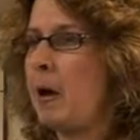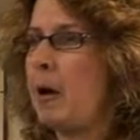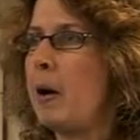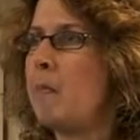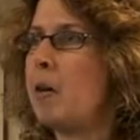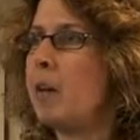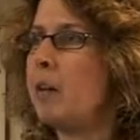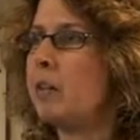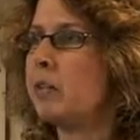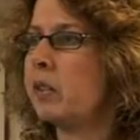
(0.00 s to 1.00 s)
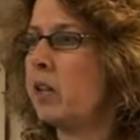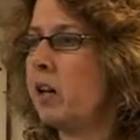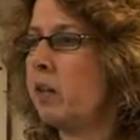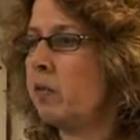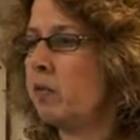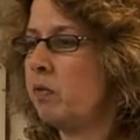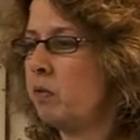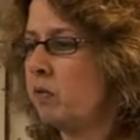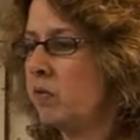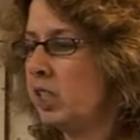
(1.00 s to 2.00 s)
And I
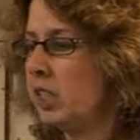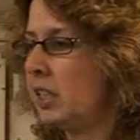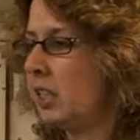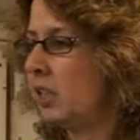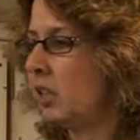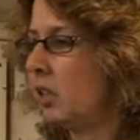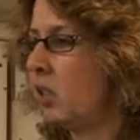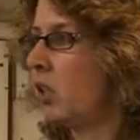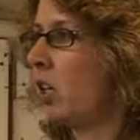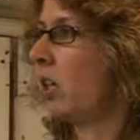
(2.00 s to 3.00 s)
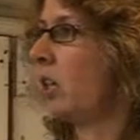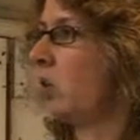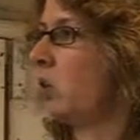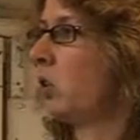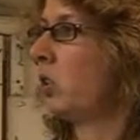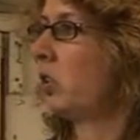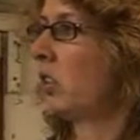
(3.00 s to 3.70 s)
recently did an online course